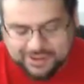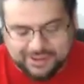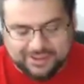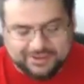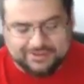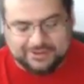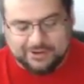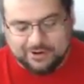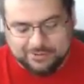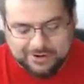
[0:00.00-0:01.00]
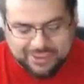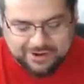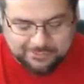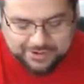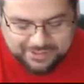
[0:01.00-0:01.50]
and, and you're able to get
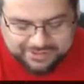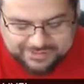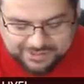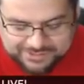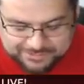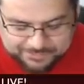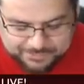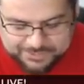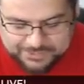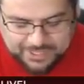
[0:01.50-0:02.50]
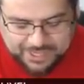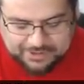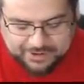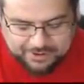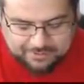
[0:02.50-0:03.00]
on one of these. Awesome. Well, so glad you're
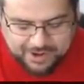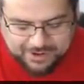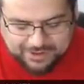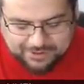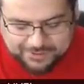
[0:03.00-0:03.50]
here, Rocky. What's